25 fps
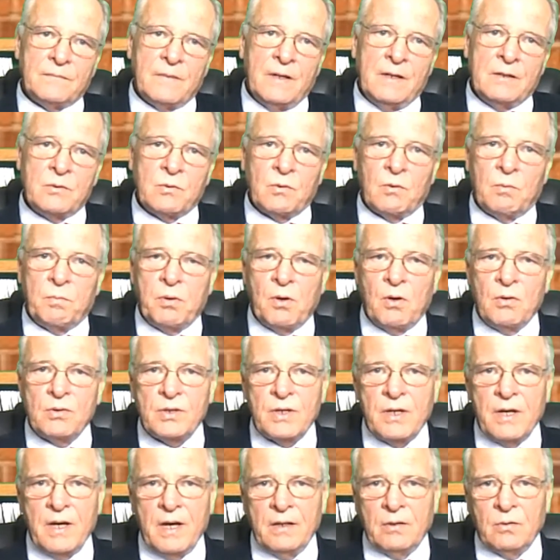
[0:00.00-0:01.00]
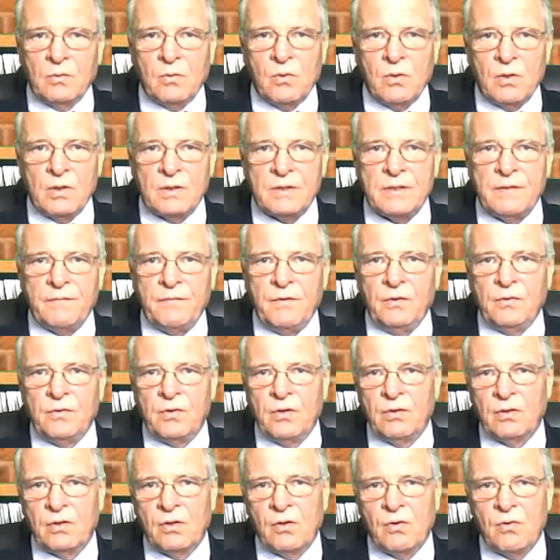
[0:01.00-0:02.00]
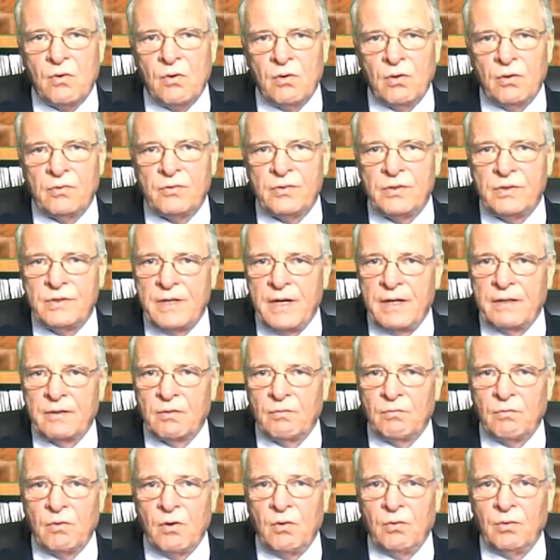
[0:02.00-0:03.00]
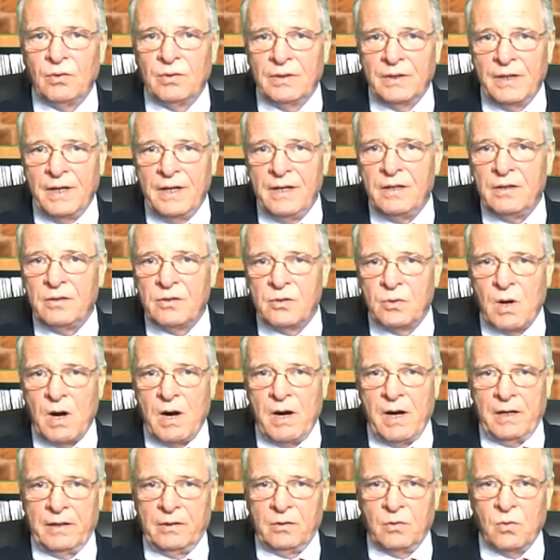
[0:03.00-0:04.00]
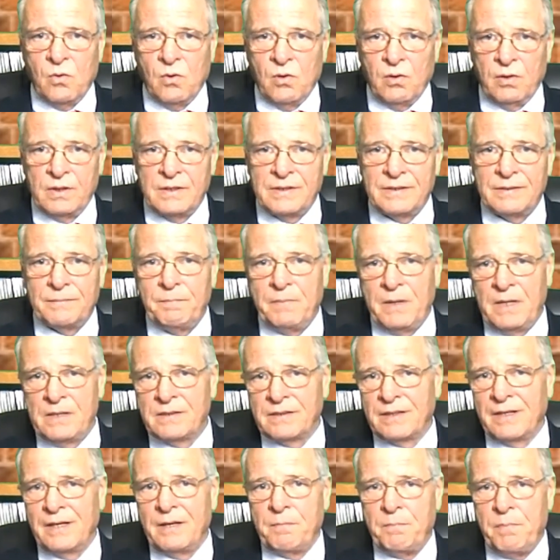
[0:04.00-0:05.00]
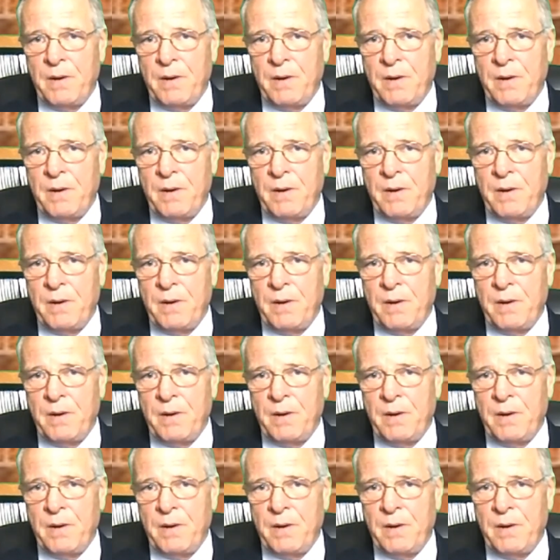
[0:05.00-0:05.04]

as we're approaching headquarters, if you turn a corner to take the road leading to our headquarters, basically it